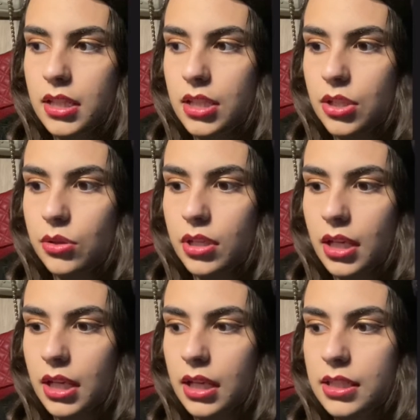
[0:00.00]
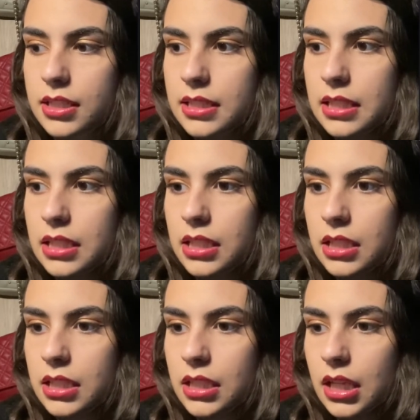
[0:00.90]
you can
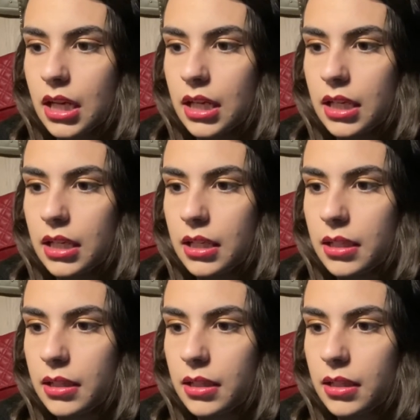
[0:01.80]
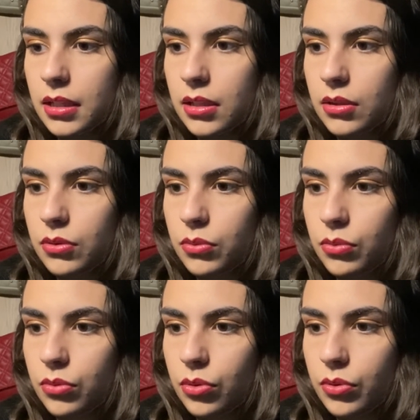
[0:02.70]
see
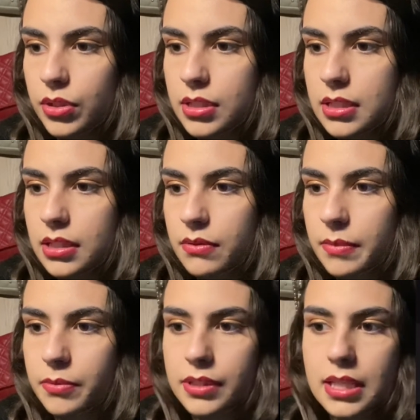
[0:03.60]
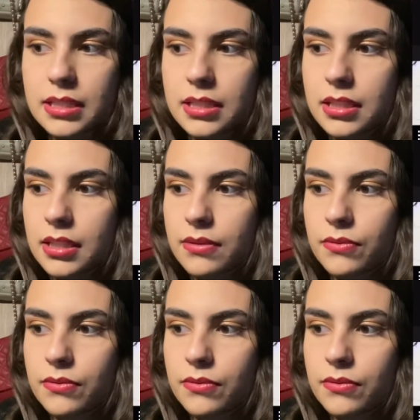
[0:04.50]
who is the representative,